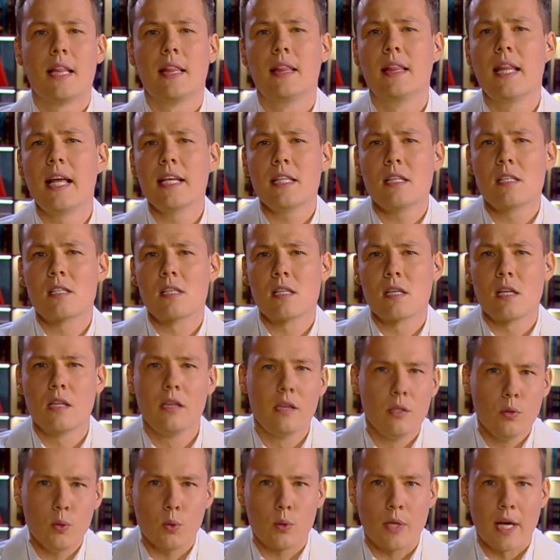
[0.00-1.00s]
Let's
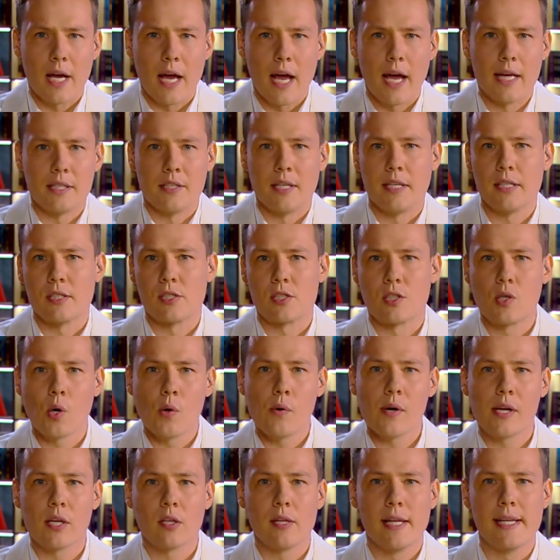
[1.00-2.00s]
look at
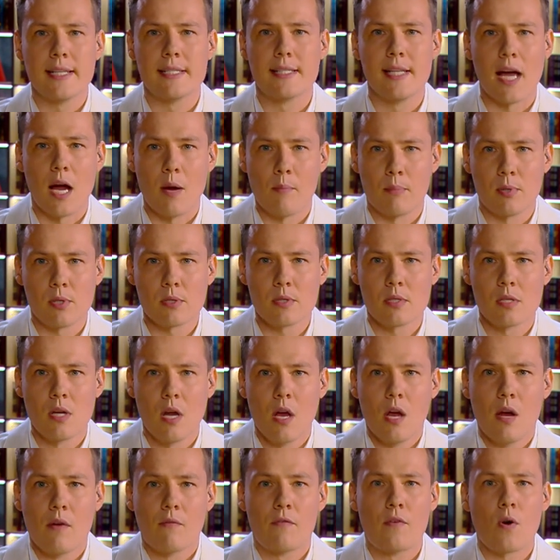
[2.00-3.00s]
historical examples
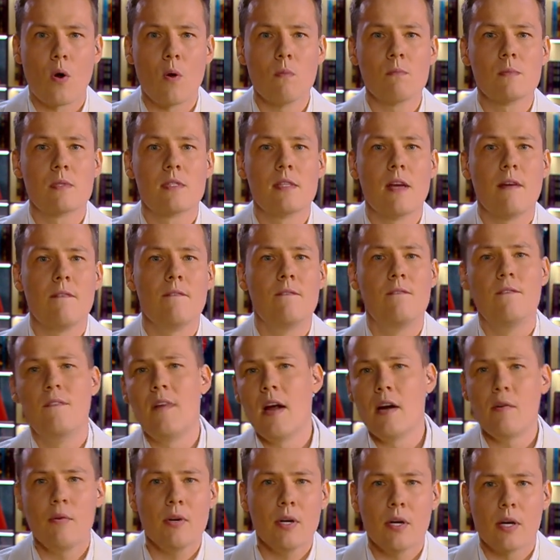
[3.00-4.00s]
from the
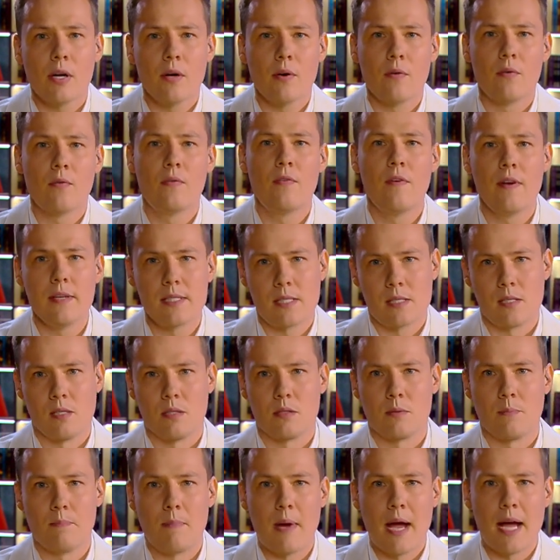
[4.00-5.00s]
very
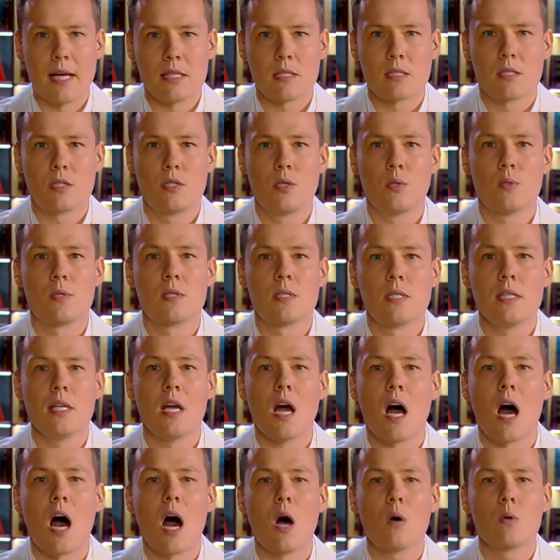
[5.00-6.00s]
recent past to
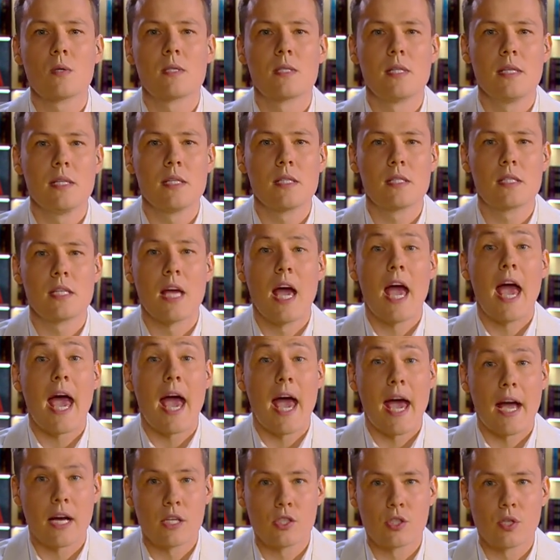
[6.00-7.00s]
see how things
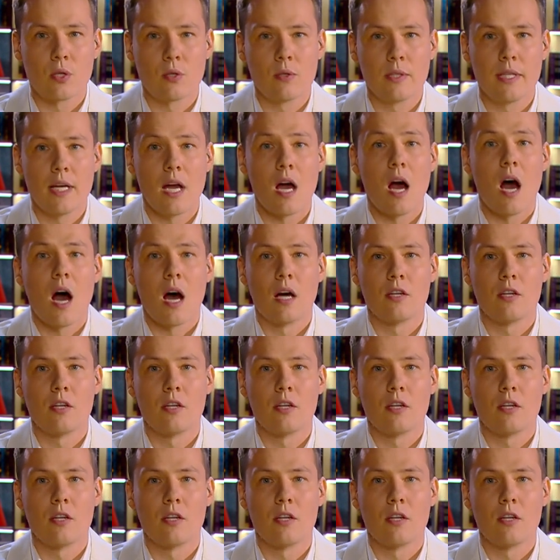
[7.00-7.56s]
actually